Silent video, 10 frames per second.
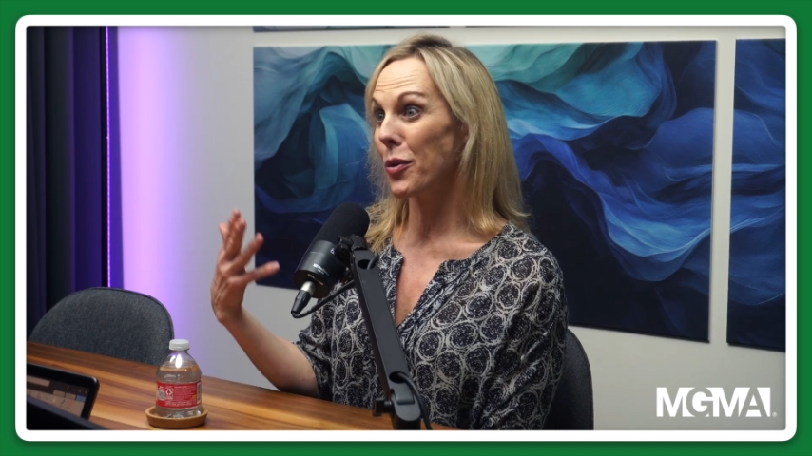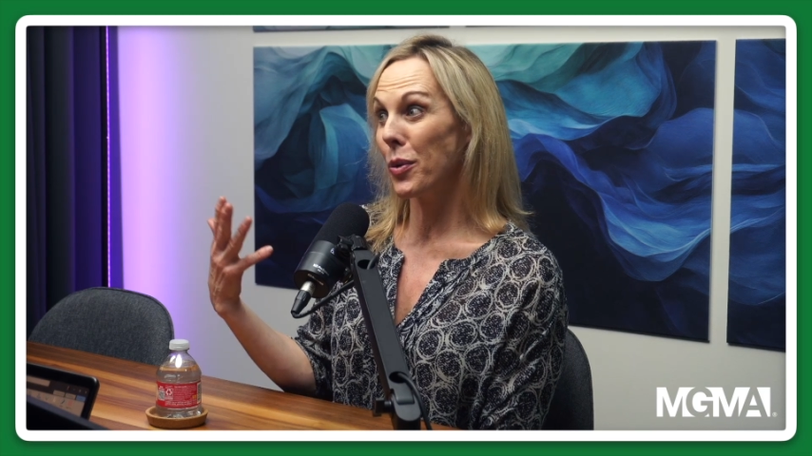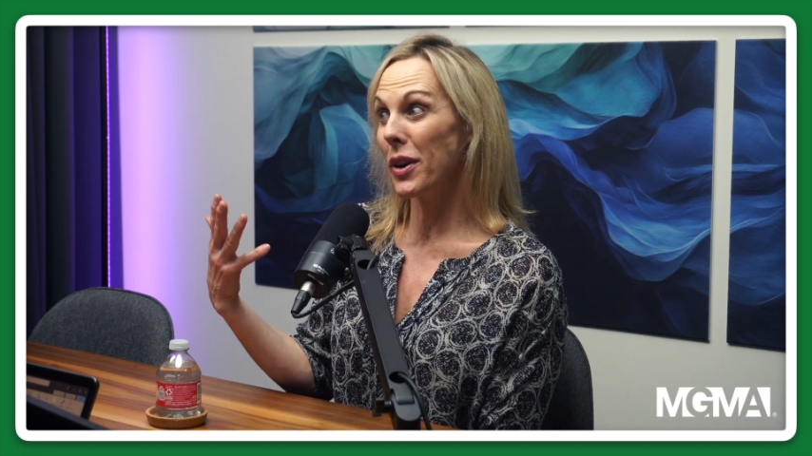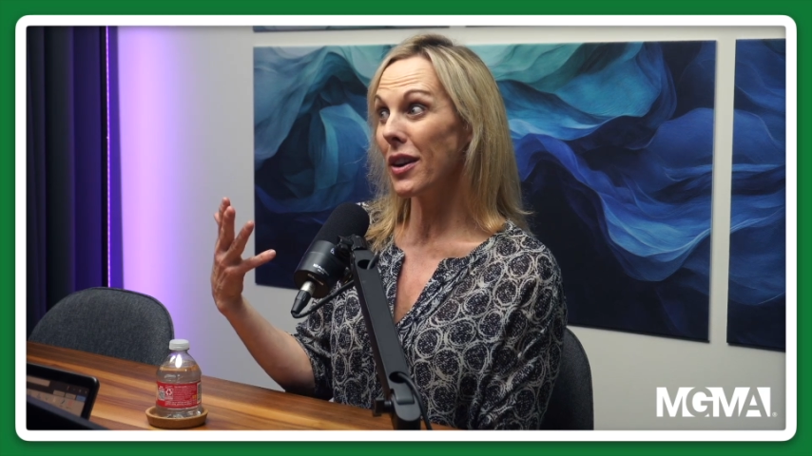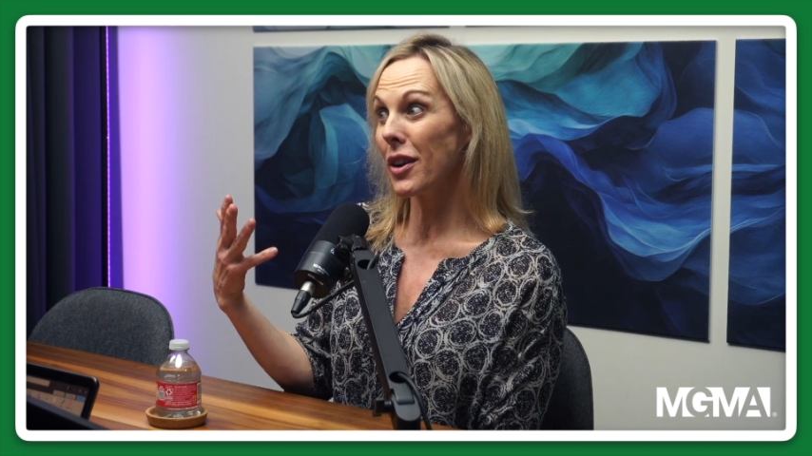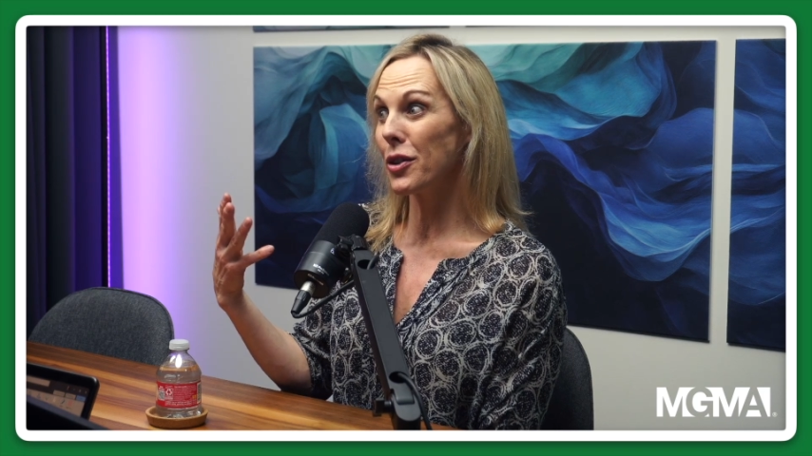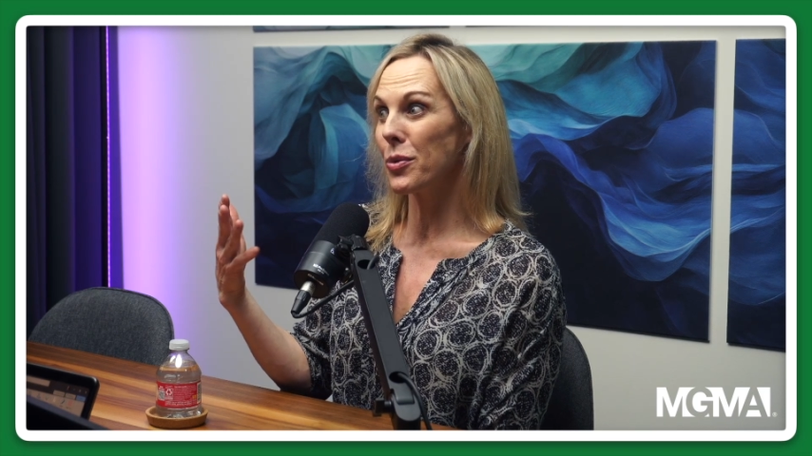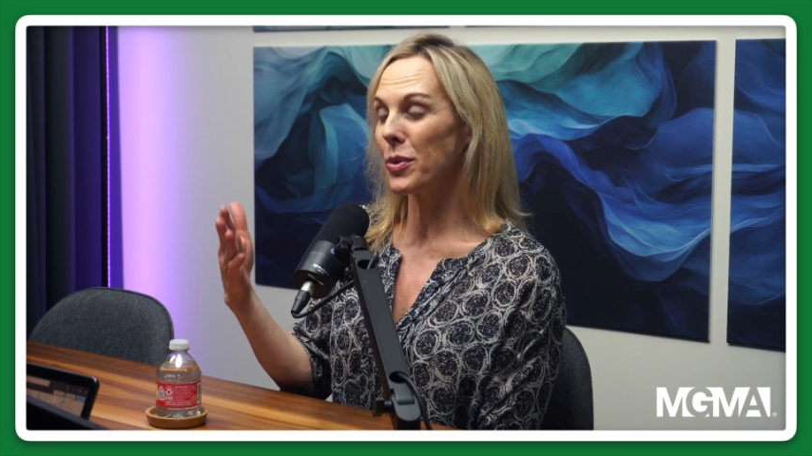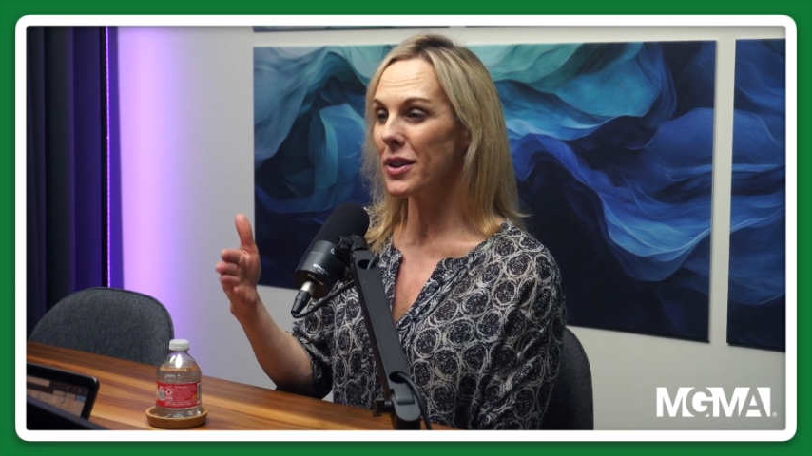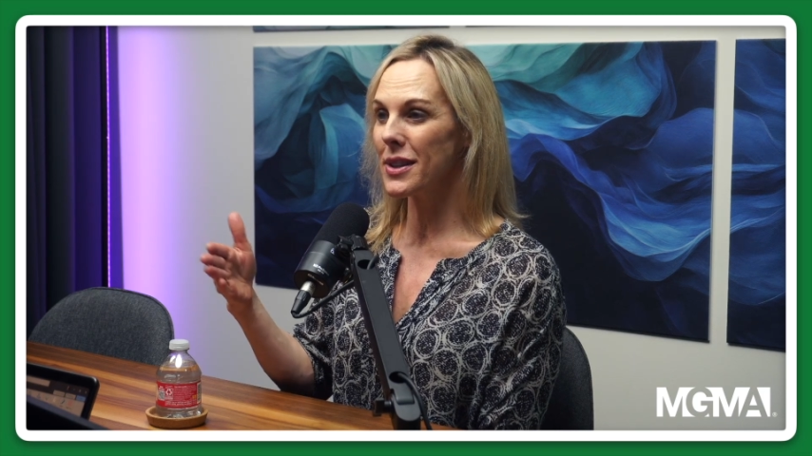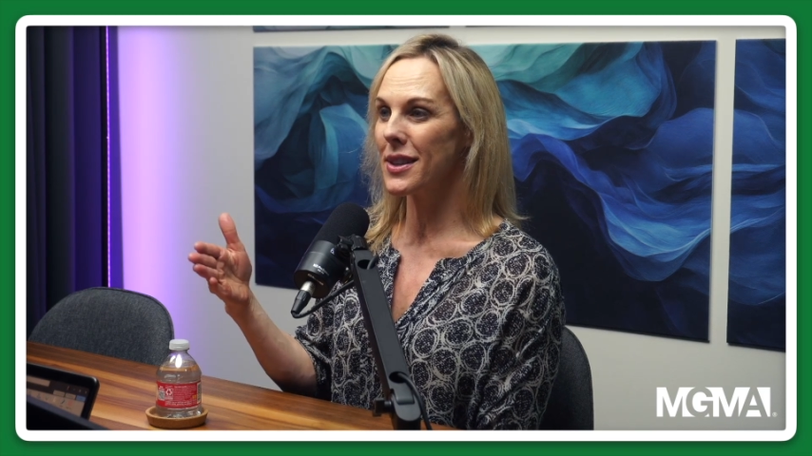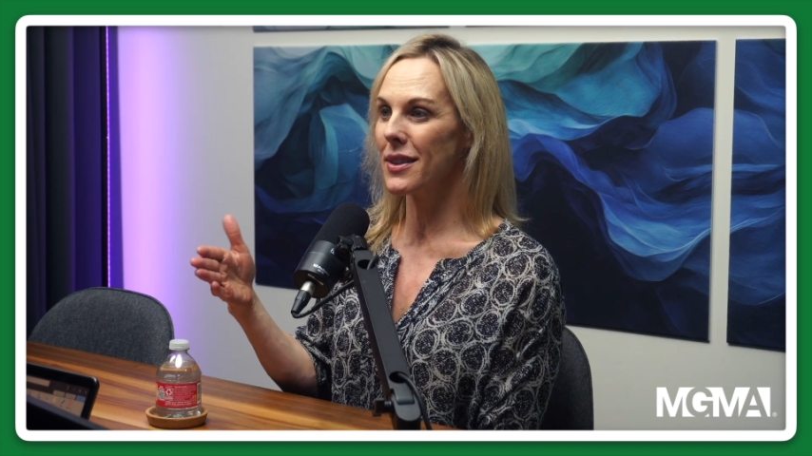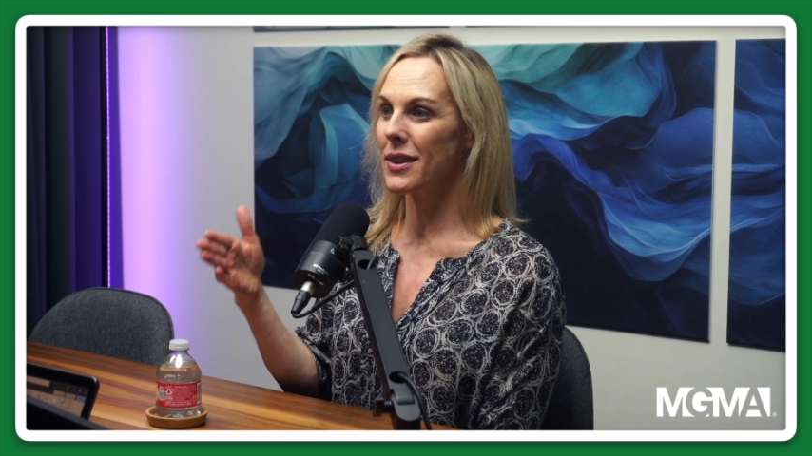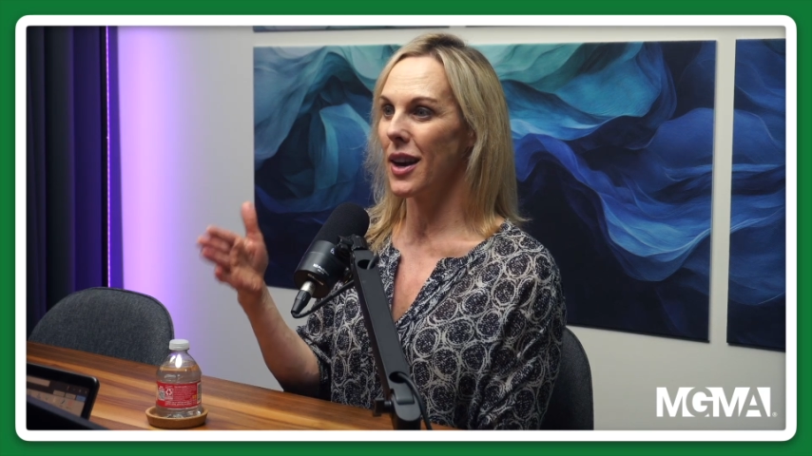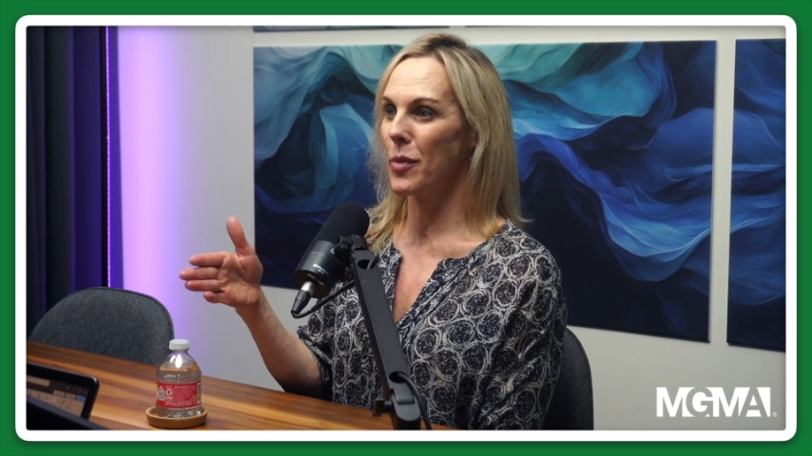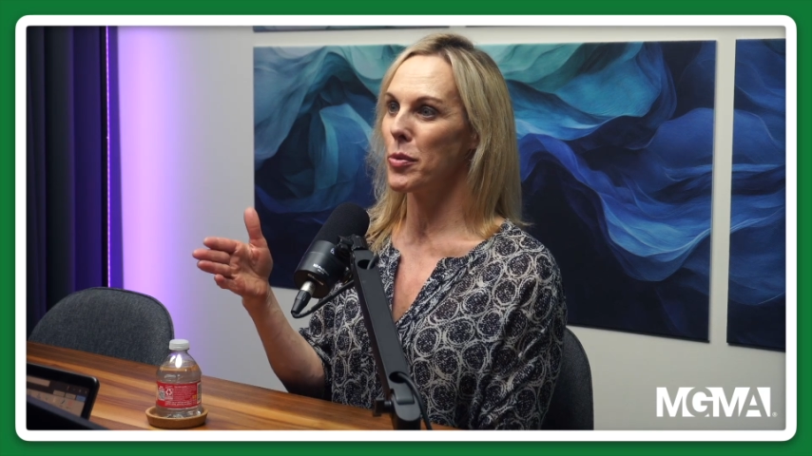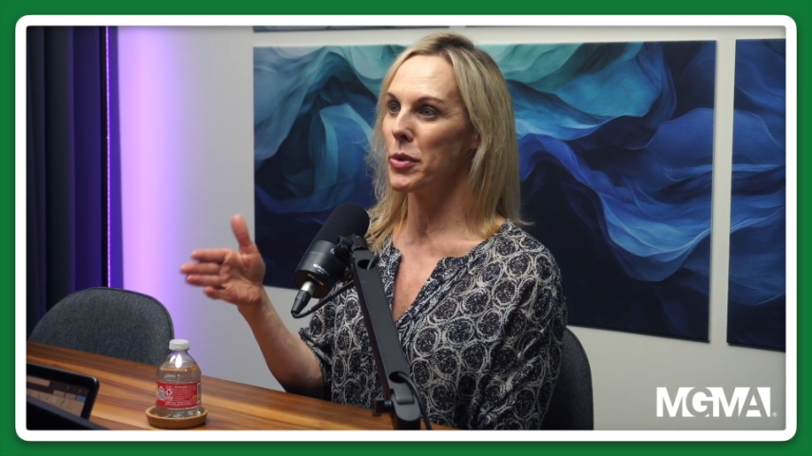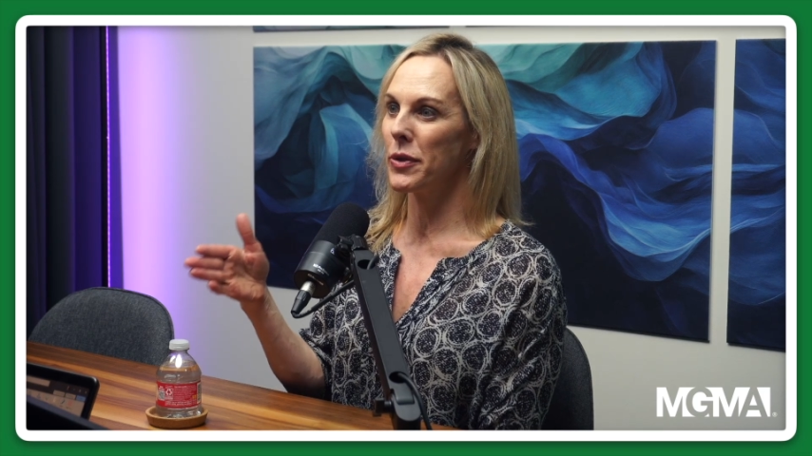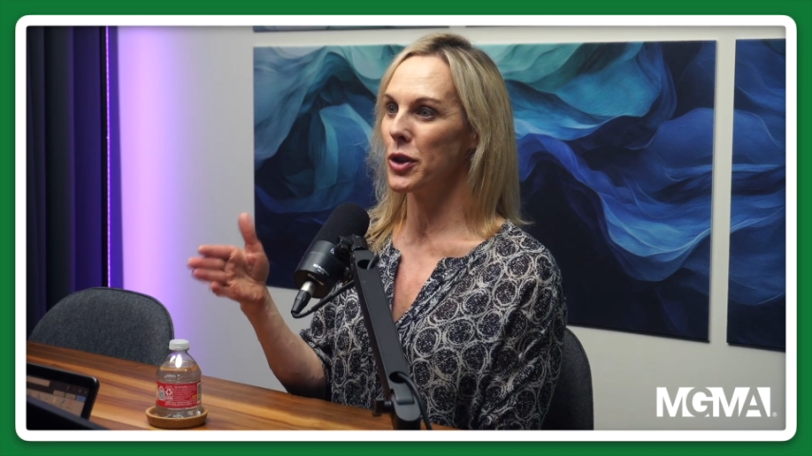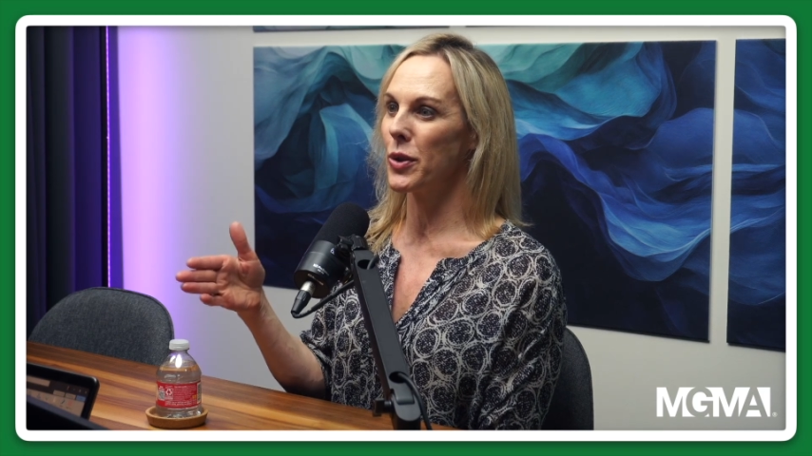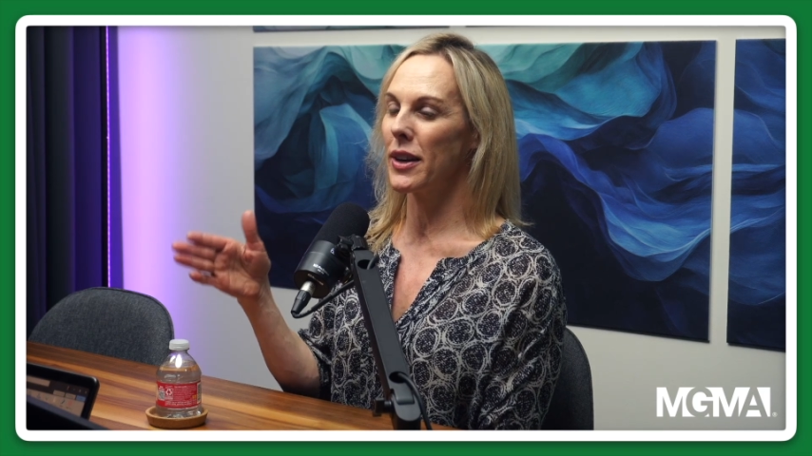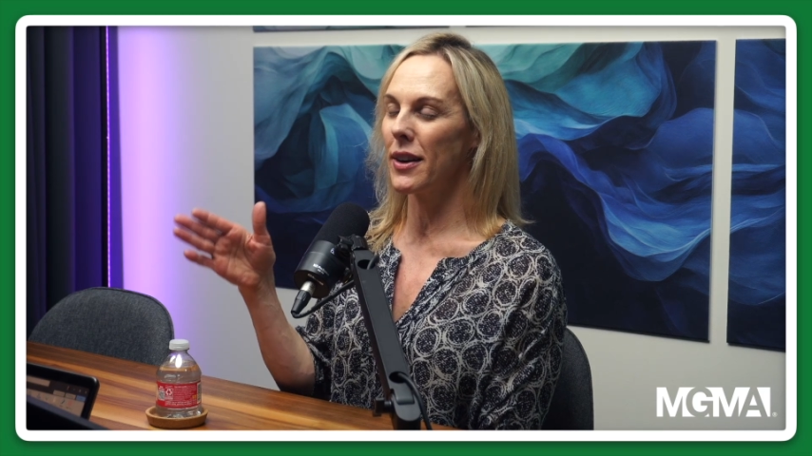What are you realistically capable of doing?